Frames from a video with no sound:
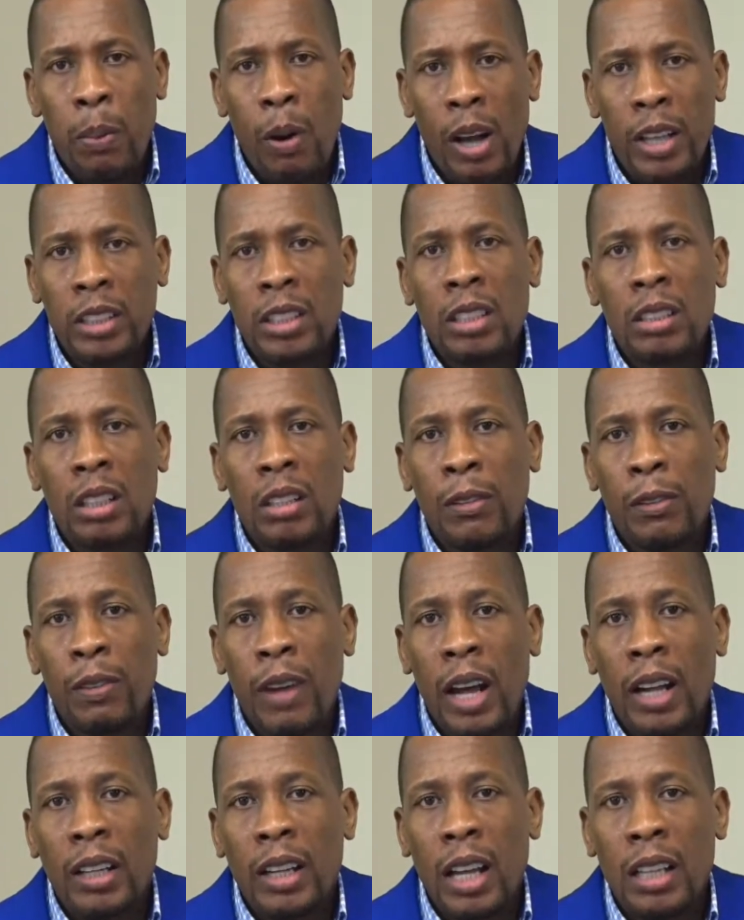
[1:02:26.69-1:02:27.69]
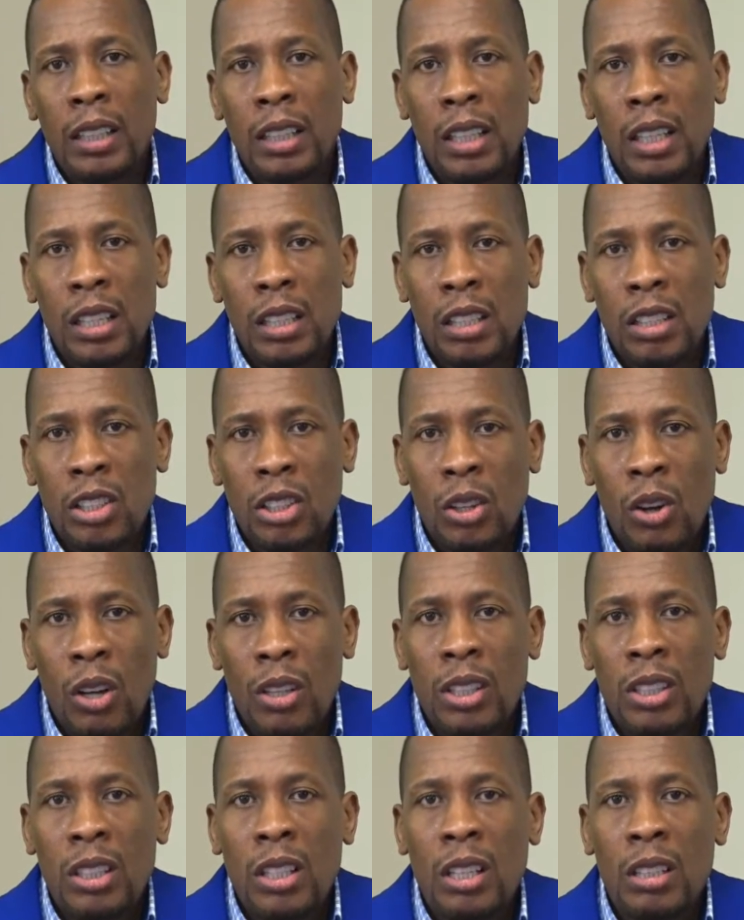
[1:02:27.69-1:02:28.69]
pointing to the fact that it is
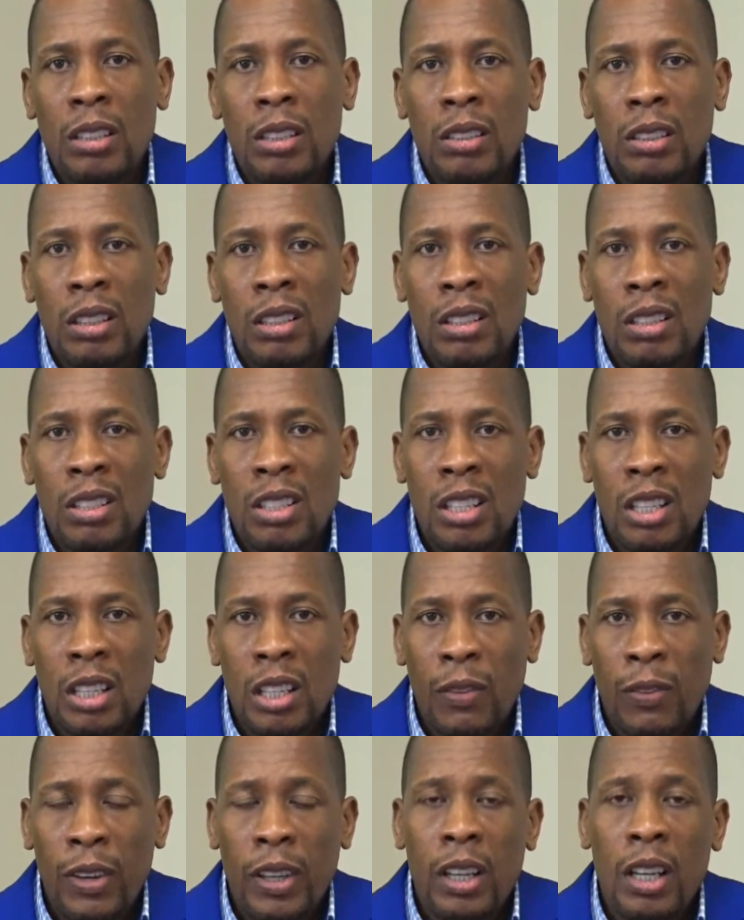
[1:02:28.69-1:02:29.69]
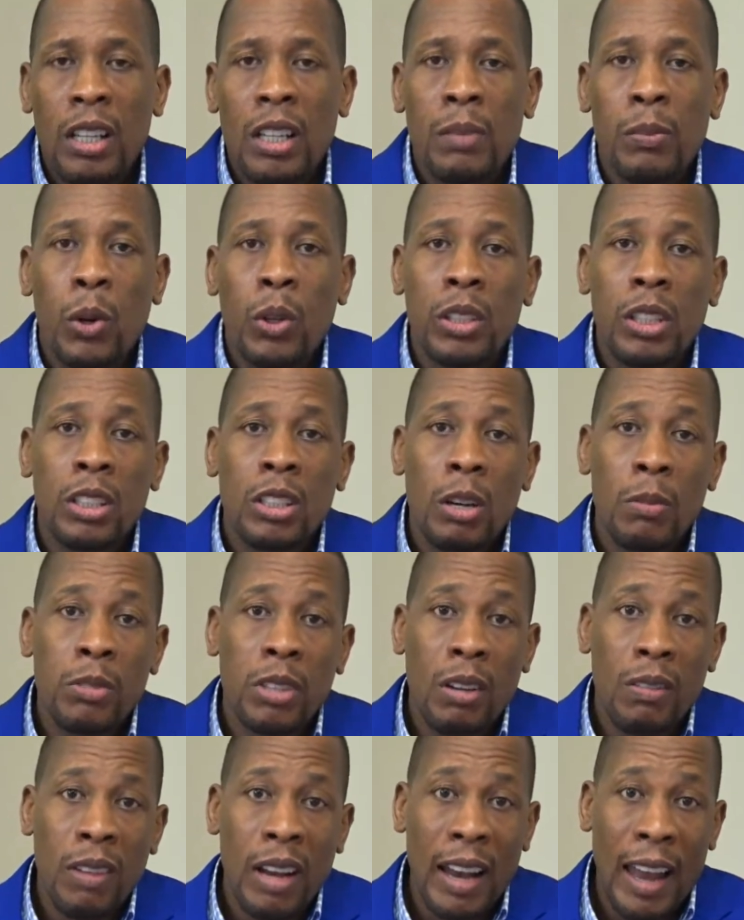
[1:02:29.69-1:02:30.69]
costing us significantly, both in
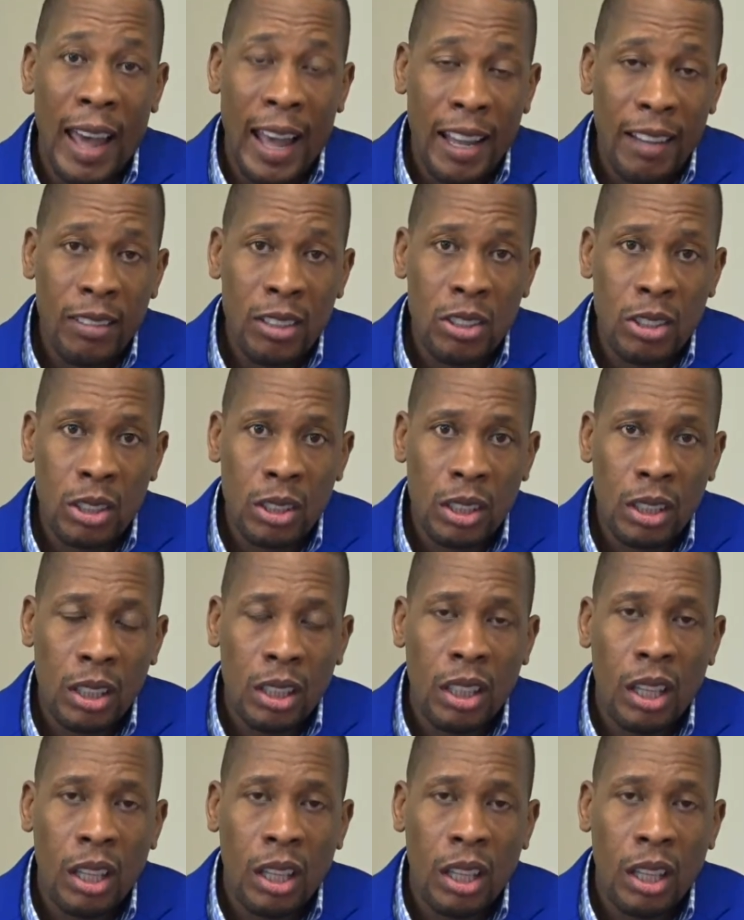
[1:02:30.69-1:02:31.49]
terms of lives